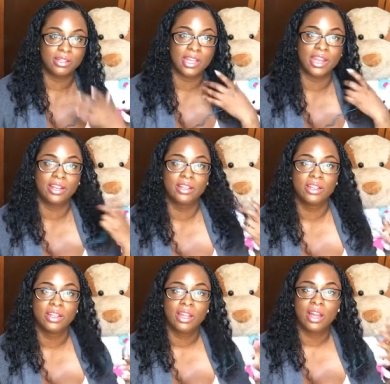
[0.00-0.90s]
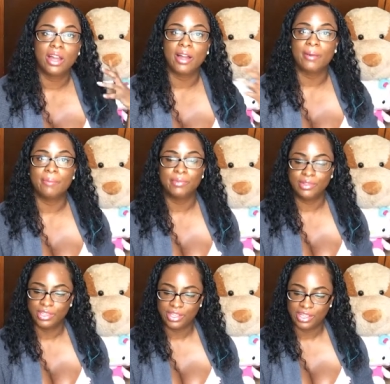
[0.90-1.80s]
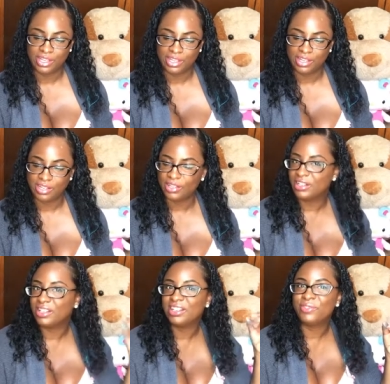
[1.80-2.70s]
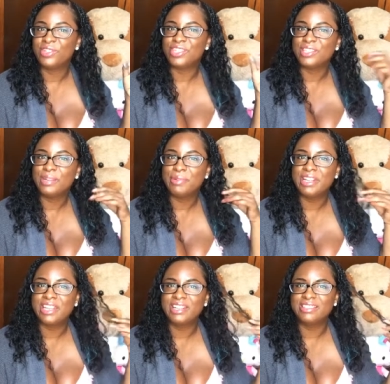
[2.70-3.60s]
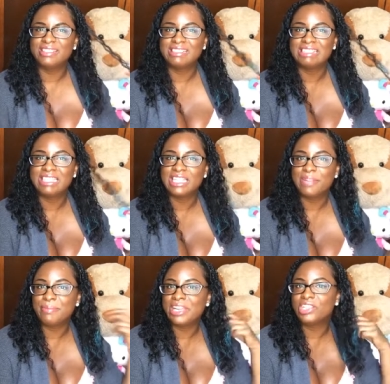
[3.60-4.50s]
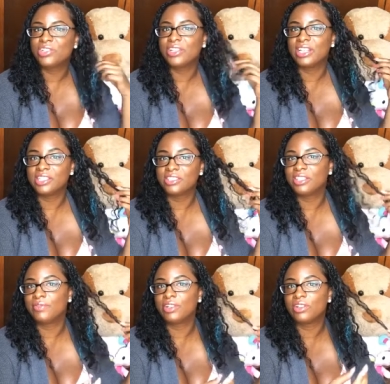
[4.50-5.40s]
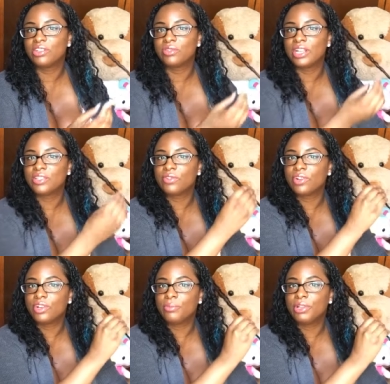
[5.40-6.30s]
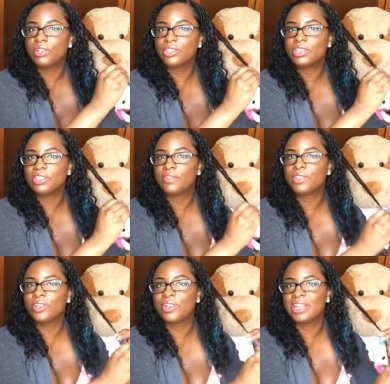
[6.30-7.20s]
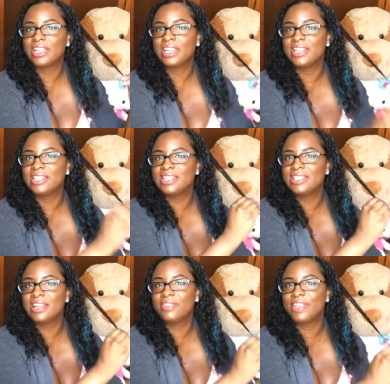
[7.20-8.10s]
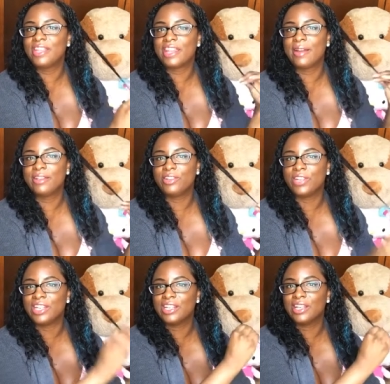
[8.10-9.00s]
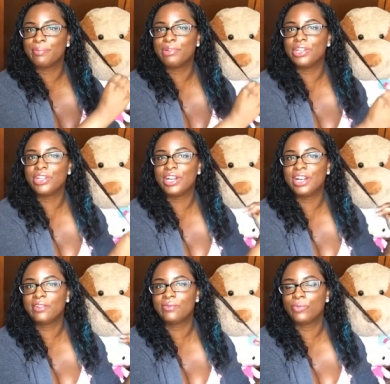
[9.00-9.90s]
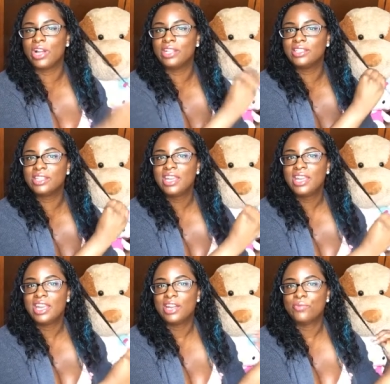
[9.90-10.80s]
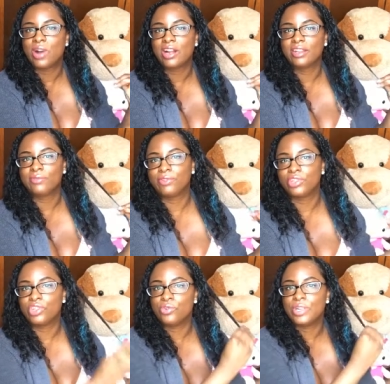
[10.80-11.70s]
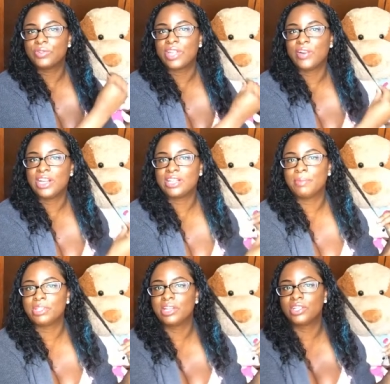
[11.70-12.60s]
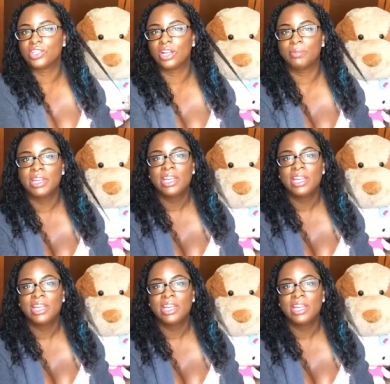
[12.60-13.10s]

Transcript: a day. Um, if you sleep in it, uh, it may it's definitely going to transfer on your pillows and stuff. So again, this is nothing that you can like put in your hair once and rock it for two weeks without any type of touch up.